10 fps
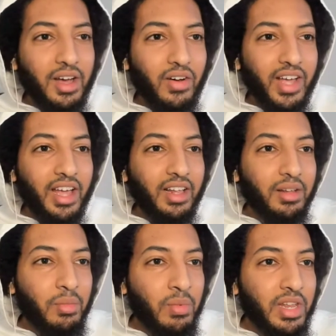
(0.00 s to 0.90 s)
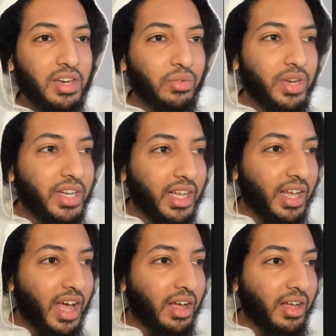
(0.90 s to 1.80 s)
Okay. Reading
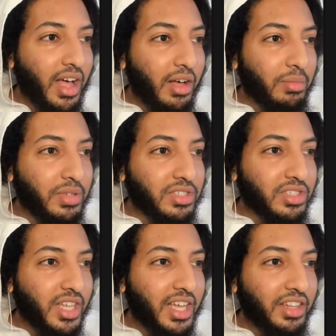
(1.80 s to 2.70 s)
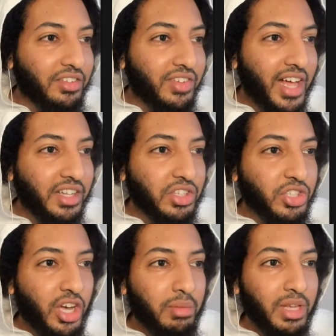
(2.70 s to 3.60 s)
LB's thing, the flag and the
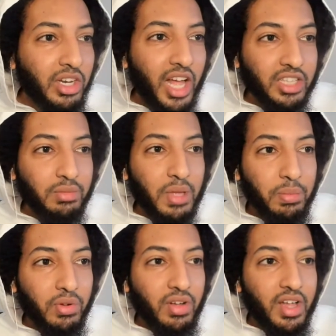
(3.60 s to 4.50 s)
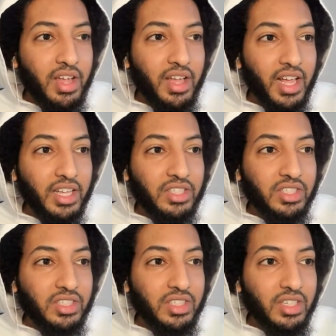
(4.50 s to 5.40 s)
song mean a lot to people.
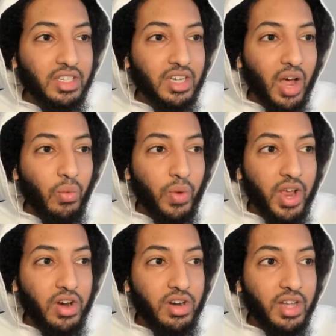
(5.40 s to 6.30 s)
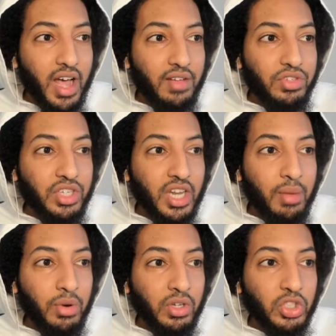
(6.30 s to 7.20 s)
It's not weird. I've seen
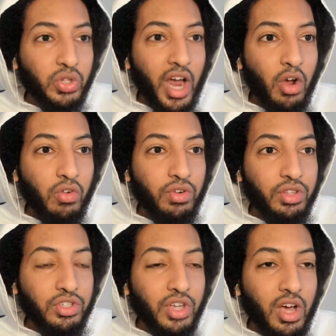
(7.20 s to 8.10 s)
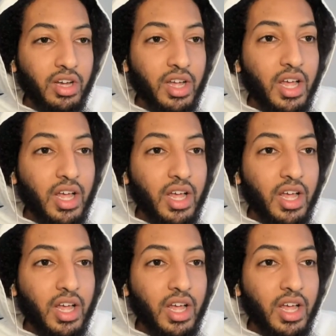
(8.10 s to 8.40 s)
immigrants cry over the song.